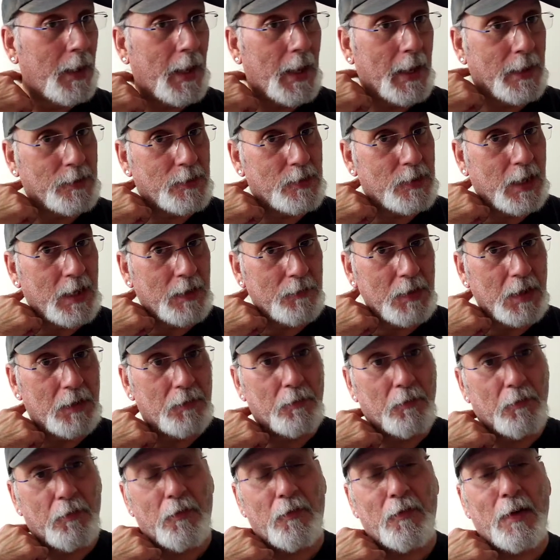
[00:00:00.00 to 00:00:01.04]
and saved
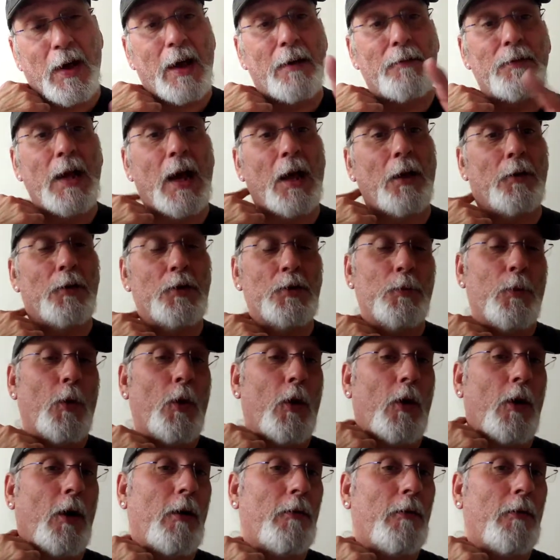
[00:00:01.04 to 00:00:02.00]
even $5 more